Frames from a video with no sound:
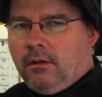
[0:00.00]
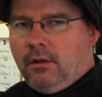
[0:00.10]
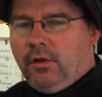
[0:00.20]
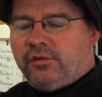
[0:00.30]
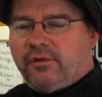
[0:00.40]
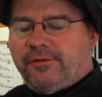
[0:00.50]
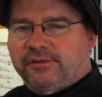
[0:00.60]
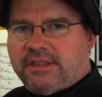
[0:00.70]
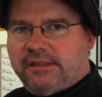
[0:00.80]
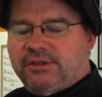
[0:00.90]
So the
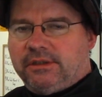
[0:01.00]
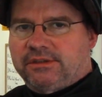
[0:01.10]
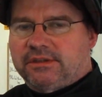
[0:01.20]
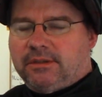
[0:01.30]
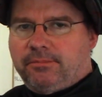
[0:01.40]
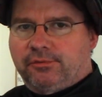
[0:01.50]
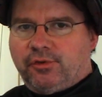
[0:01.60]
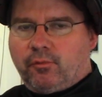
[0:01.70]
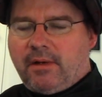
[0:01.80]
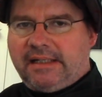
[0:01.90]
first action is a simple
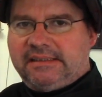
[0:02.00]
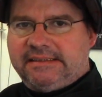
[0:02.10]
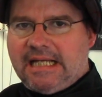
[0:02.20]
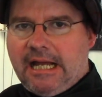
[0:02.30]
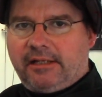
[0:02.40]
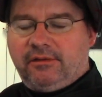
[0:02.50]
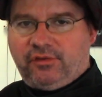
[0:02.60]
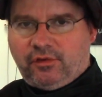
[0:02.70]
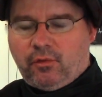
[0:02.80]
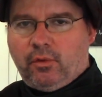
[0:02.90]
direct attack. This
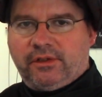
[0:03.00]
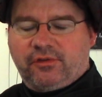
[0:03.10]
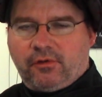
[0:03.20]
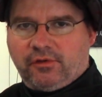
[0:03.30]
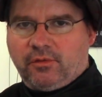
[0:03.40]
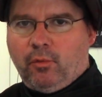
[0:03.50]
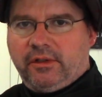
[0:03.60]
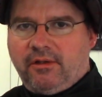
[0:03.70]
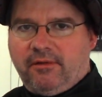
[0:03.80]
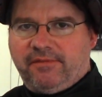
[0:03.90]
is the one that starts in
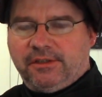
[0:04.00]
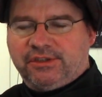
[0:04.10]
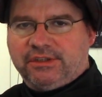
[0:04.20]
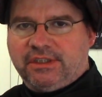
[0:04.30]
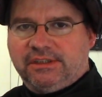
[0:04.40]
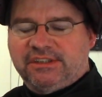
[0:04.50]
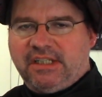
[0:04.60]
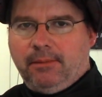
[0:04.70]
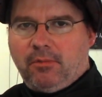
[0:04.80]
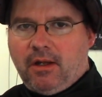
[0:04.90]
one line, finishes in the
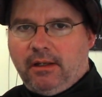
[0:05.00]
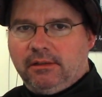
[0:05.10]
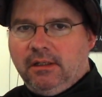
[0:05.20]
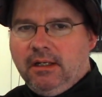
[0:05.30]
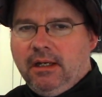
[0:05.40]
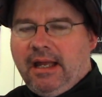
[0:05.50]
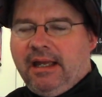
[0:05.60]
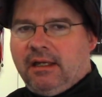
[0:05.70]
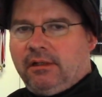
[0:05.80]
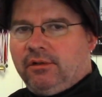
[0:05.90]
same line.
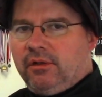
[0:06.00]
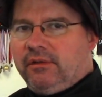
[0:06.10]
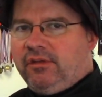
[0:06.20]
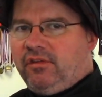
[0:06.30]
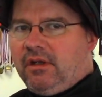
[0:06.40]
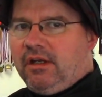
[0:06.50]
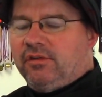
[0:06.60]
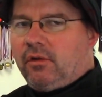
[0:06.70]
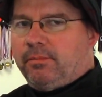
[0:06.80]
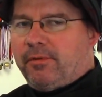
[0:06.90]
And Lyndsay is
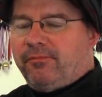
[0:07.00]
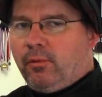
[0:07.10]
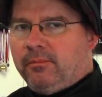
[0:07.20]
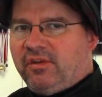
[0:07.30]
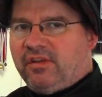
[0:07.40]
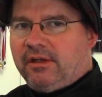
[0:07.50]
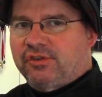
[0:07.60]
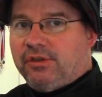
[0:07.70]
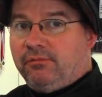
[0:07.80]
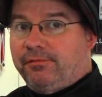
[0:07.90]
going to perform this
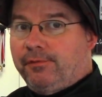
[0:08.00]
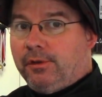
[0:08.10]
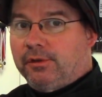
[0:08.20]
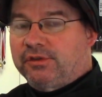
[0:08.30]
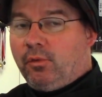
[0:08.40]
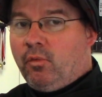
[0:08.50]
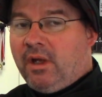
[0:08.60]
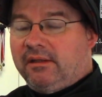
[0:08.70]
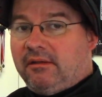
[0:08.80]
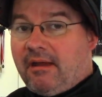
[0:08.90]
action first
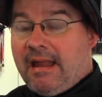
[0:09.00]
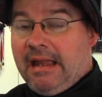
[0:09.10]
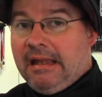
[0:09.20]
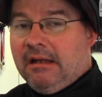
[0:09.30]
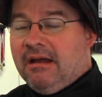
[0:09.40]
with an